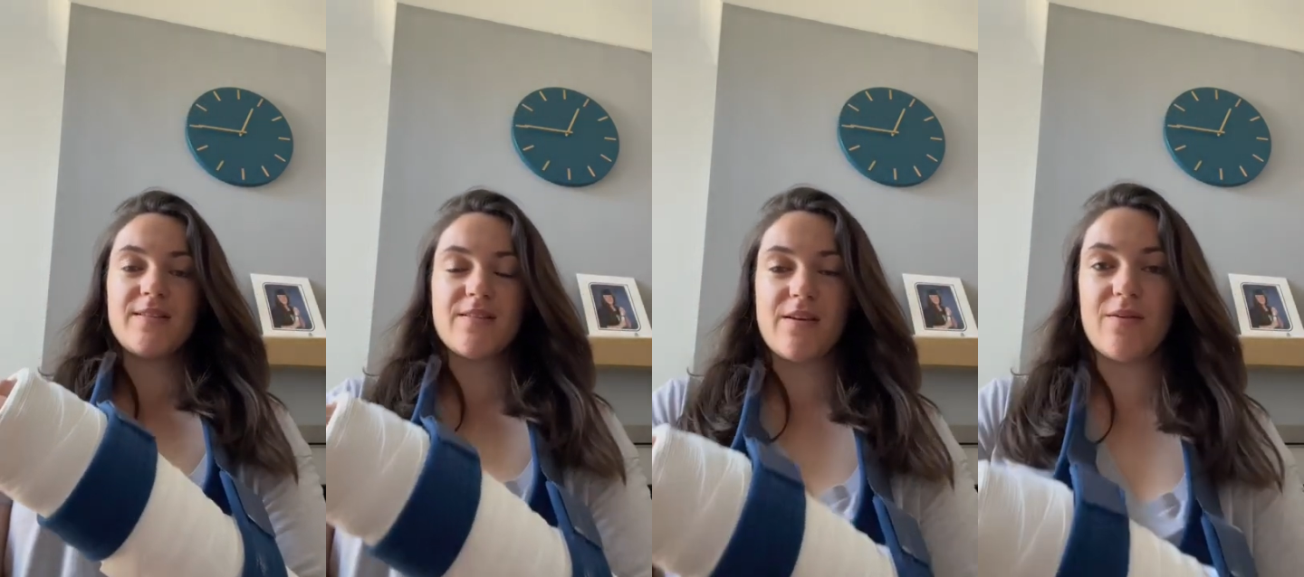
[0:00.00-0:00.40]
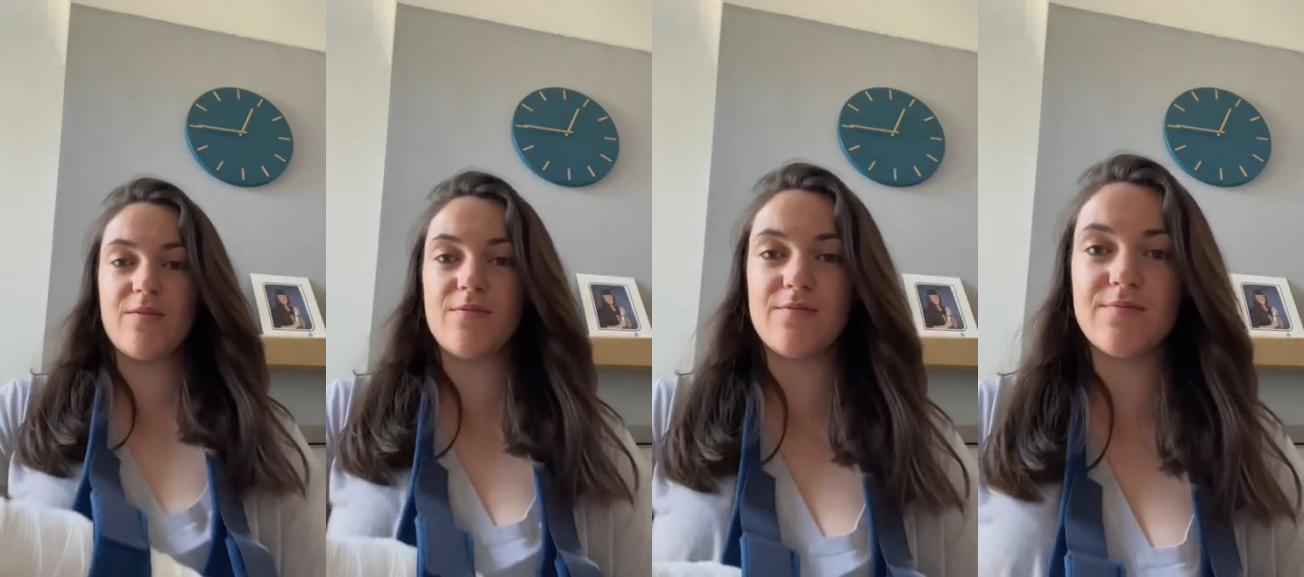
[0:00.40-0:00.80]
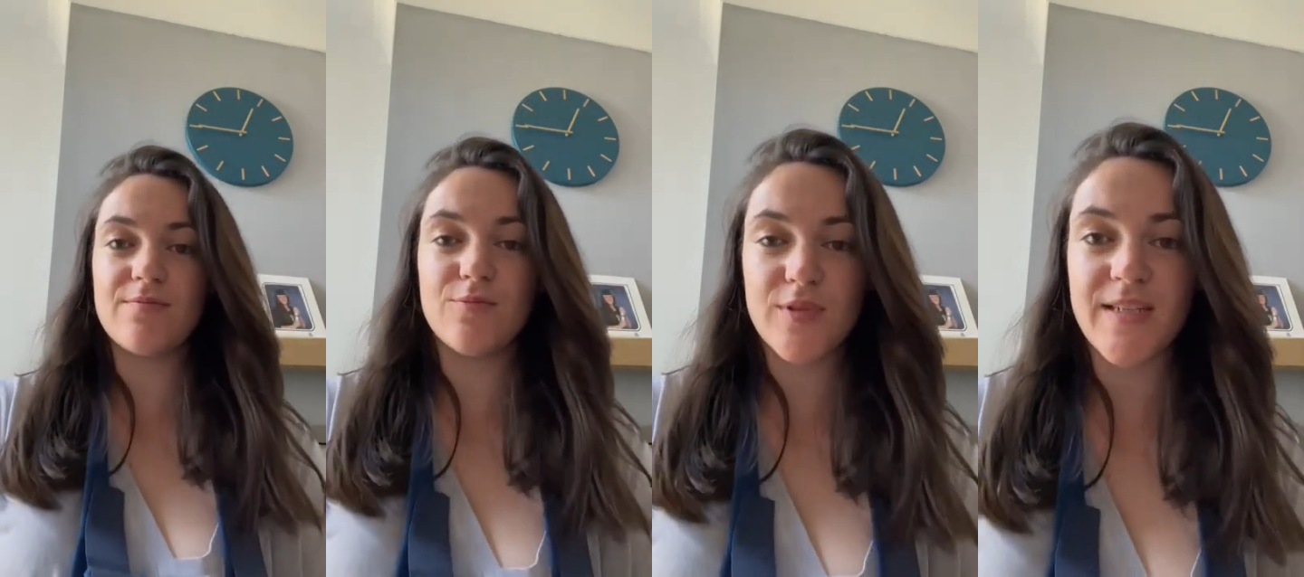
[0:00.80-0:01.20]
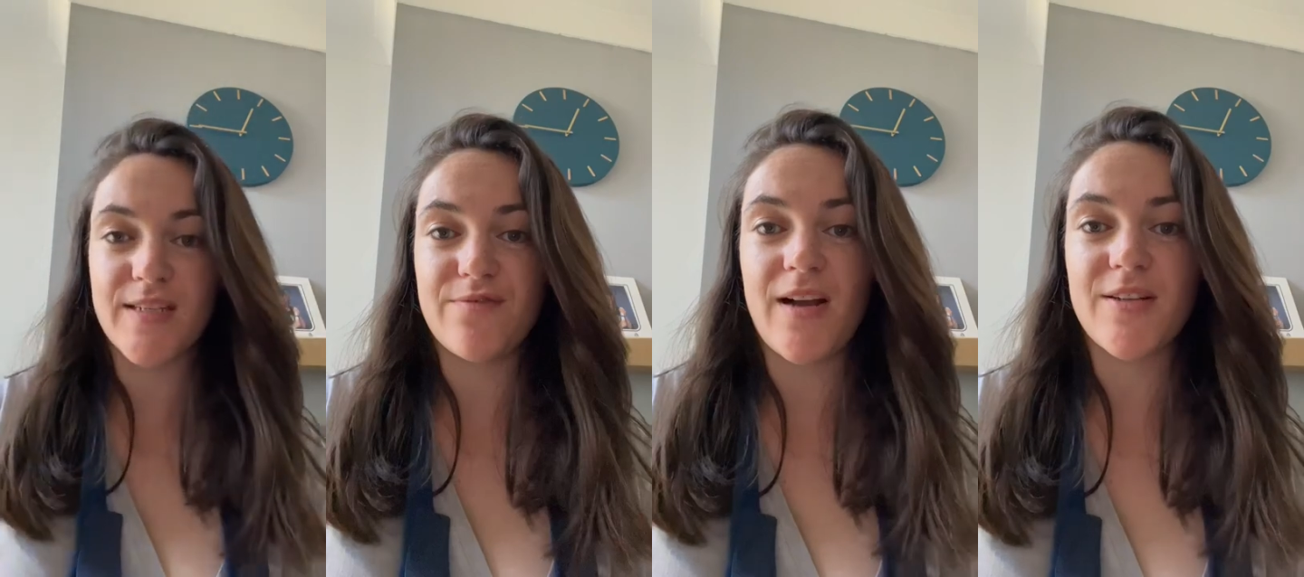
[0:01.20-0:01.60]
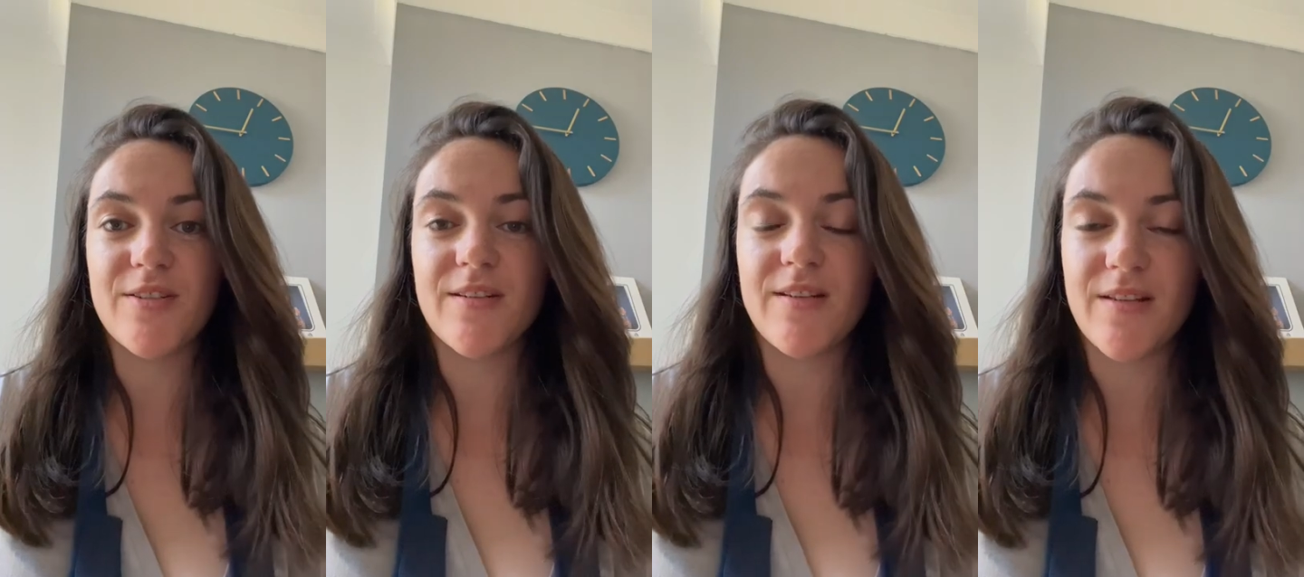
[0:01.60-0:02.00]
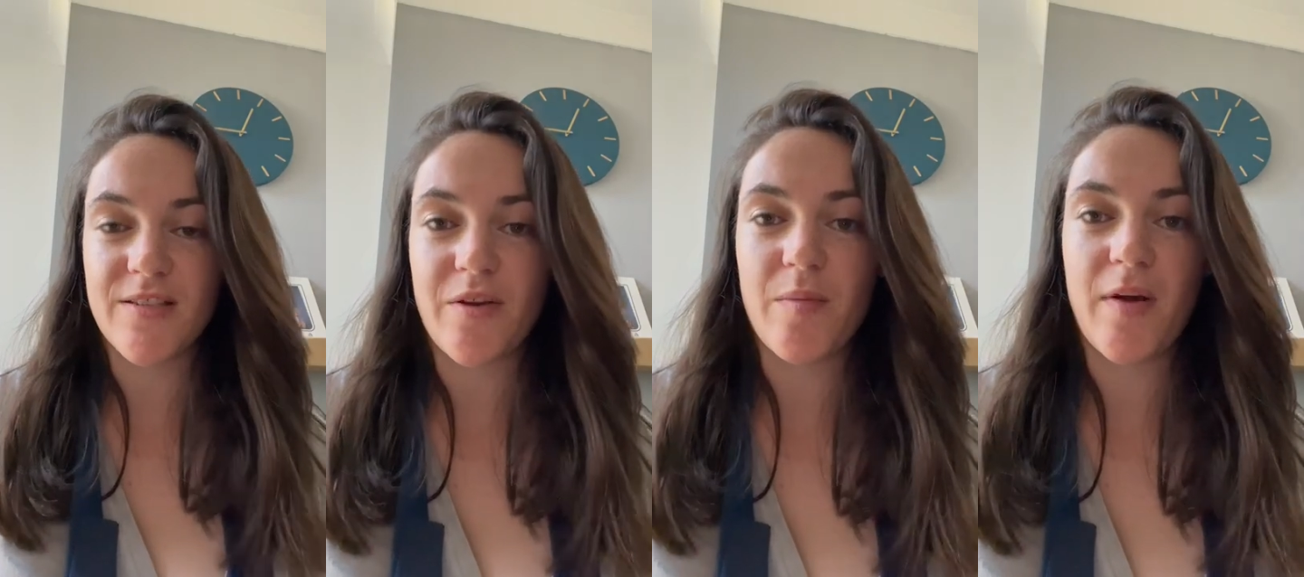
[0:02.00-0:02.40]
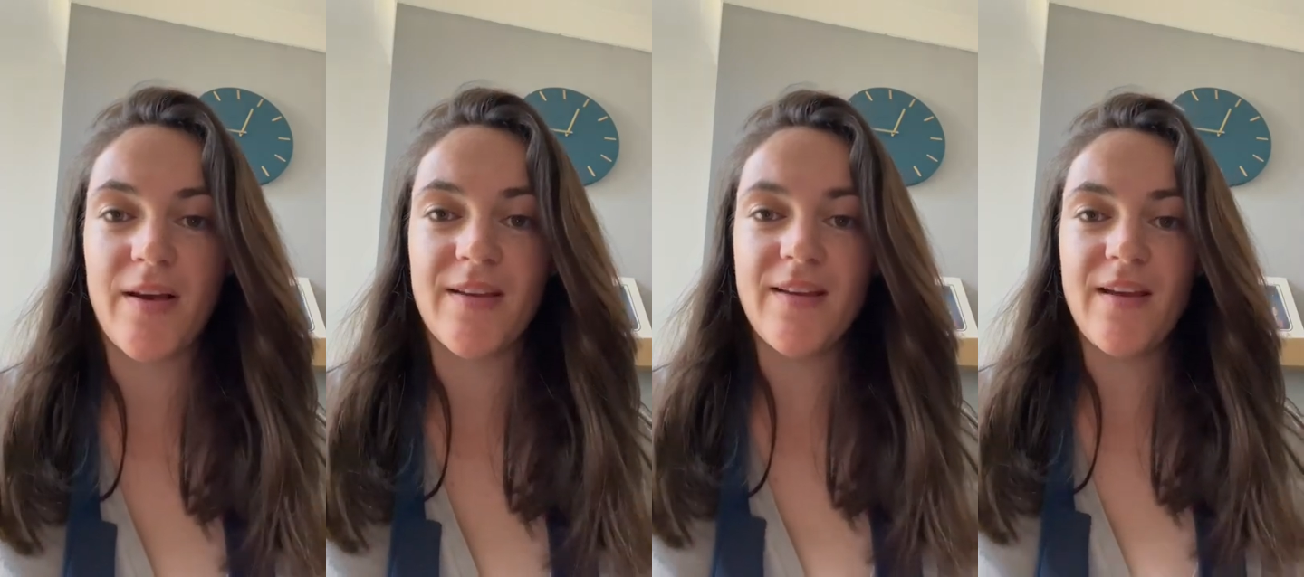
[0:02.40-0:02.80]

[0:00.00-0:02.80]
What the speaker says: So Woody is fractured and so am I.